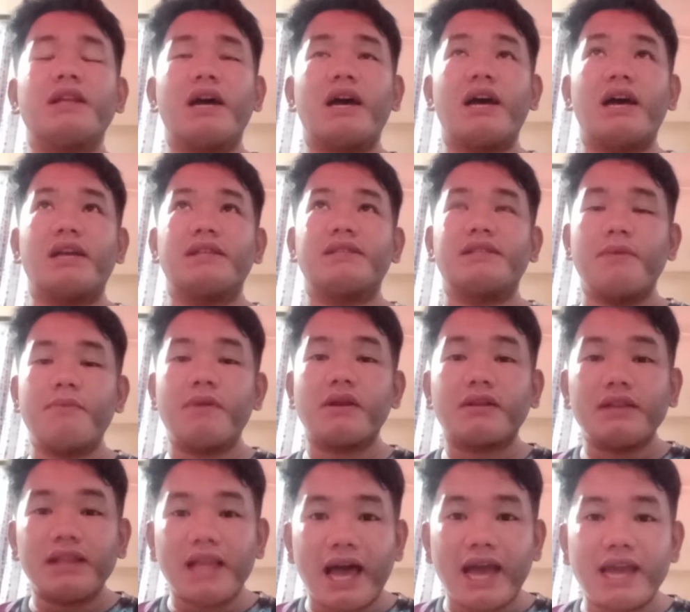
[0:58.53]

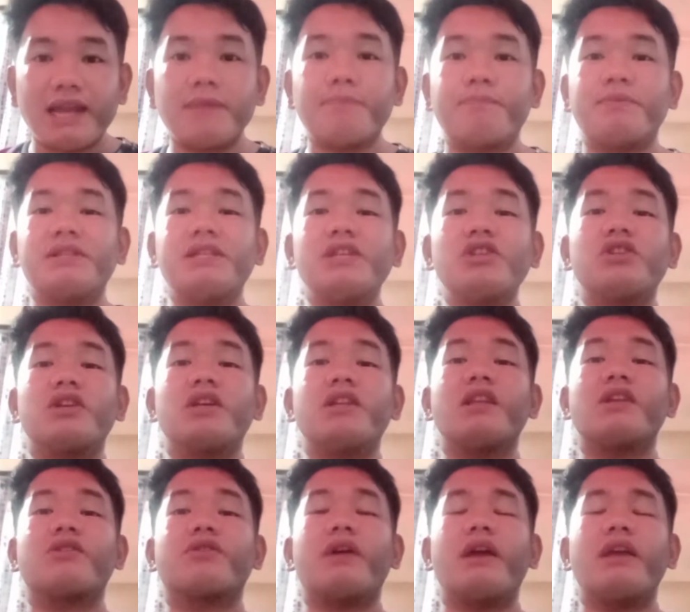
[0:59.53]
semi-recline position.
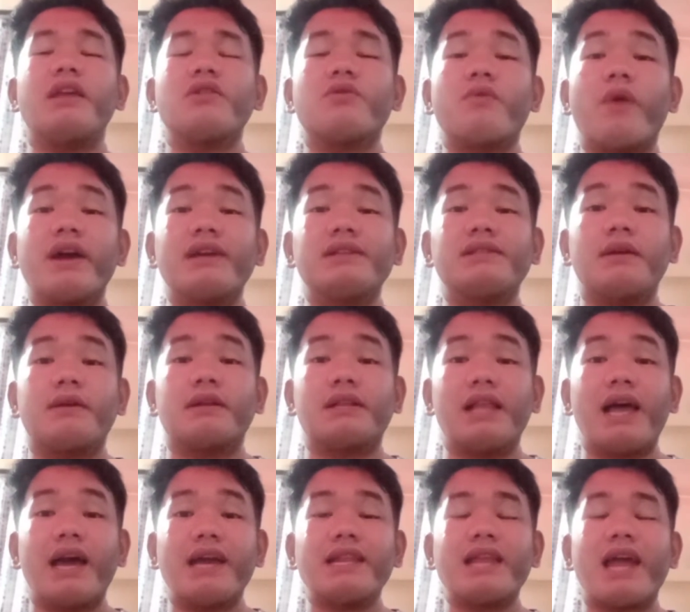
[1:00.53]
Inquires the
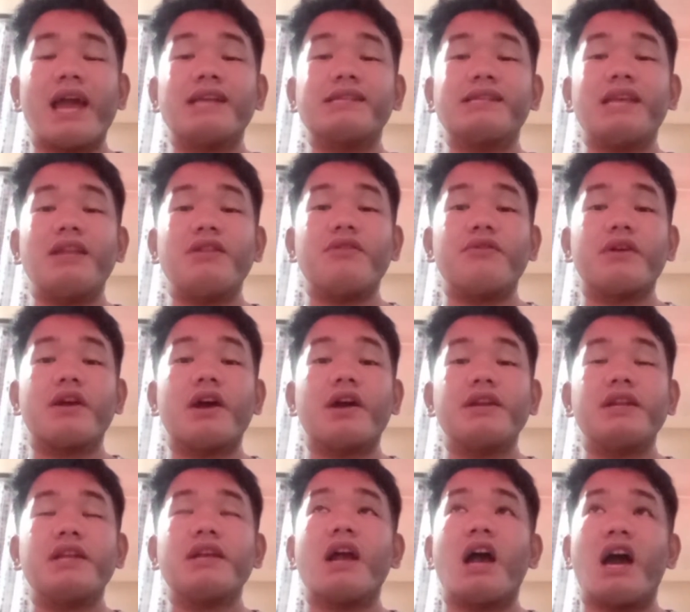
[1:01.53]
client has any
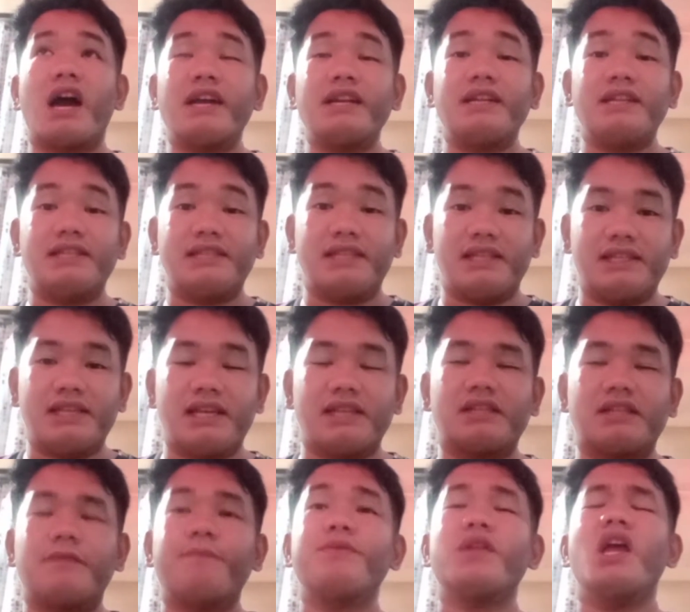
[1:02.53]
regarding heart
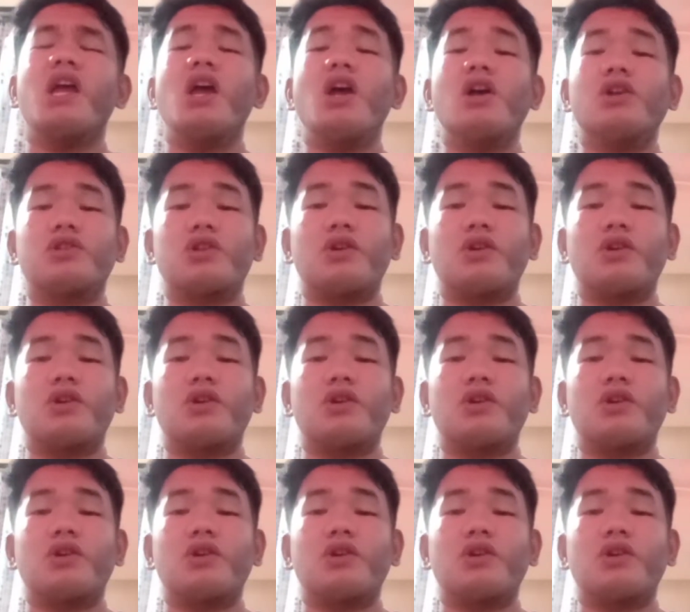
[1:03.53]
diseases. So